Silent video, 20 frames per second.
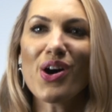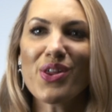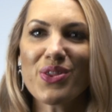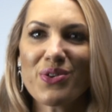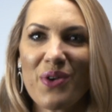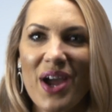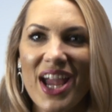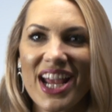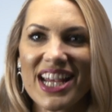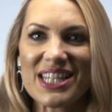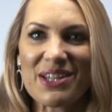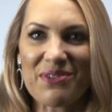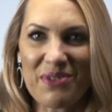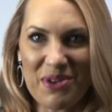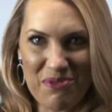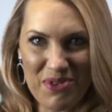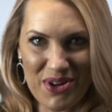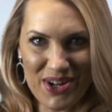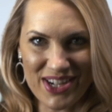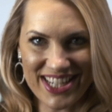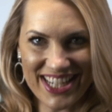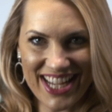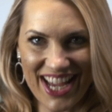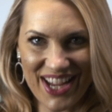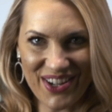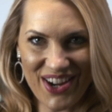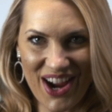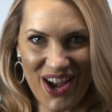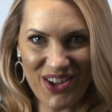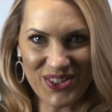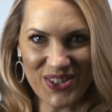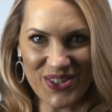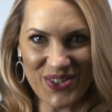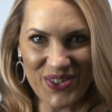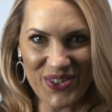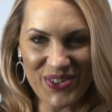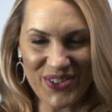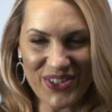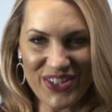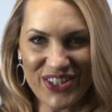all the ways that we work to get your house
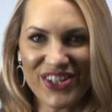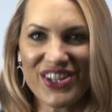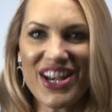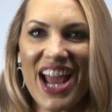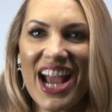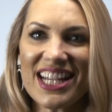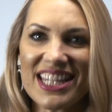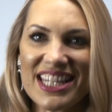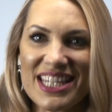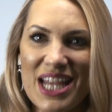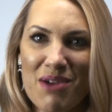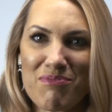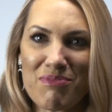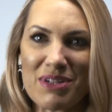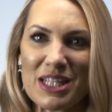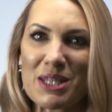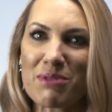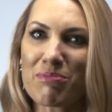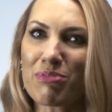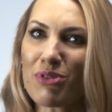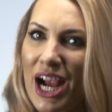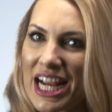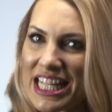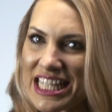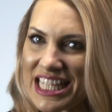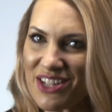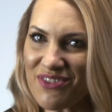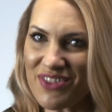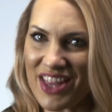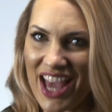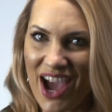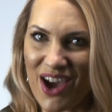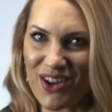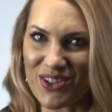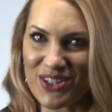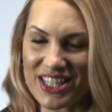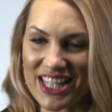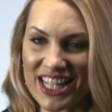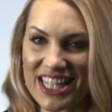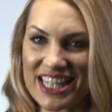sold, your next step is the pricing of the
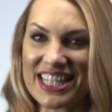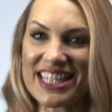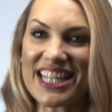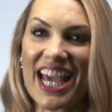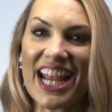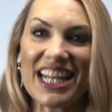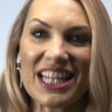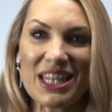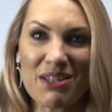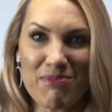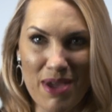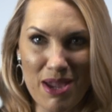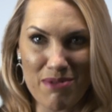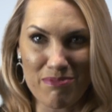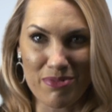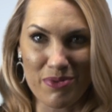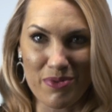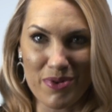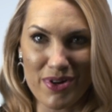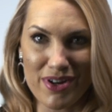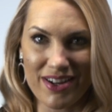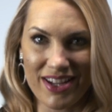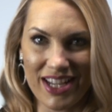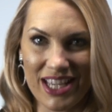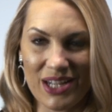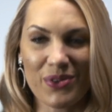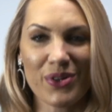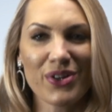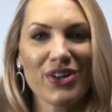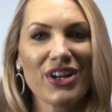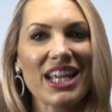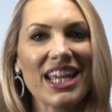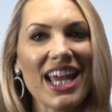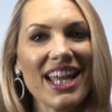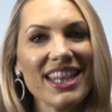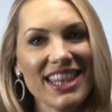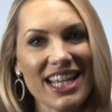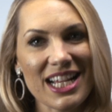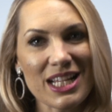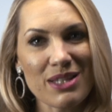house and signing the paperwork in order to
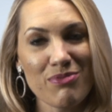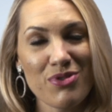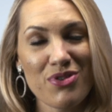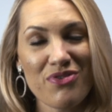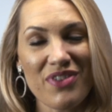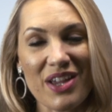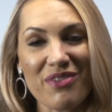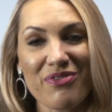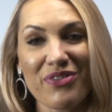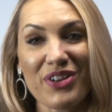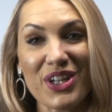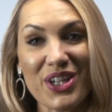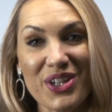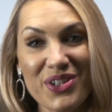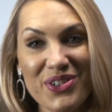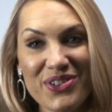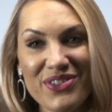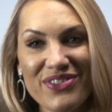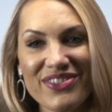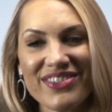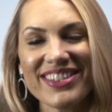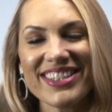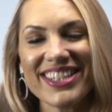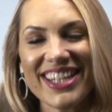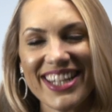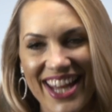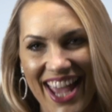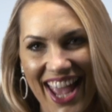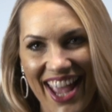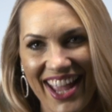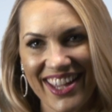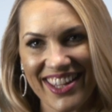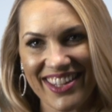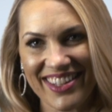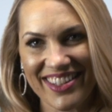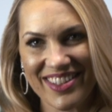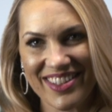get things moving for you today.